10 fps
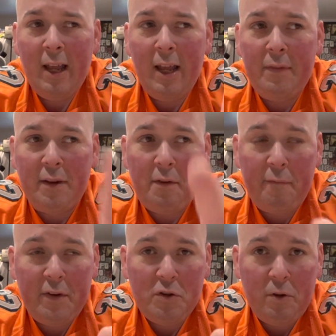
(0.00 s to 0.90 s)
If there's a
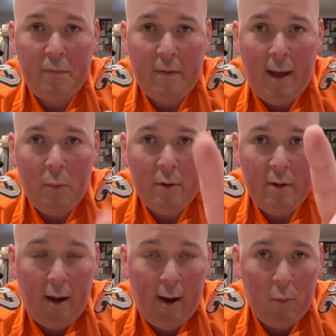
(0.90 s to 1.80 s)
physical for that one,
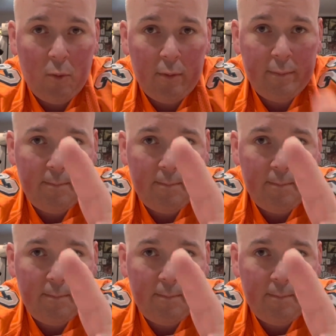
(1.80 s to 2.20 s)
I will